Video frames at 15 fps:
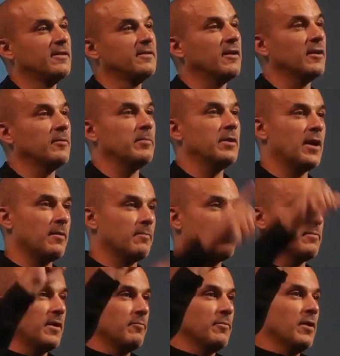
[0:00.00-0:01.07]
telling me
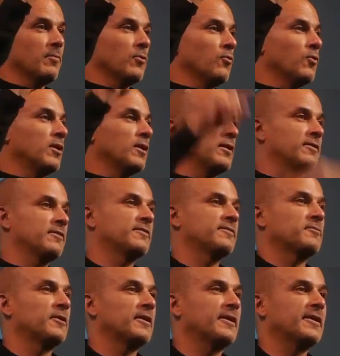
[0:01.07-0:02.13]
I'm, I'm number one,
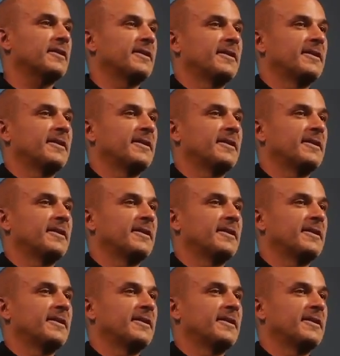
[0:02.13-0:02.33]
right?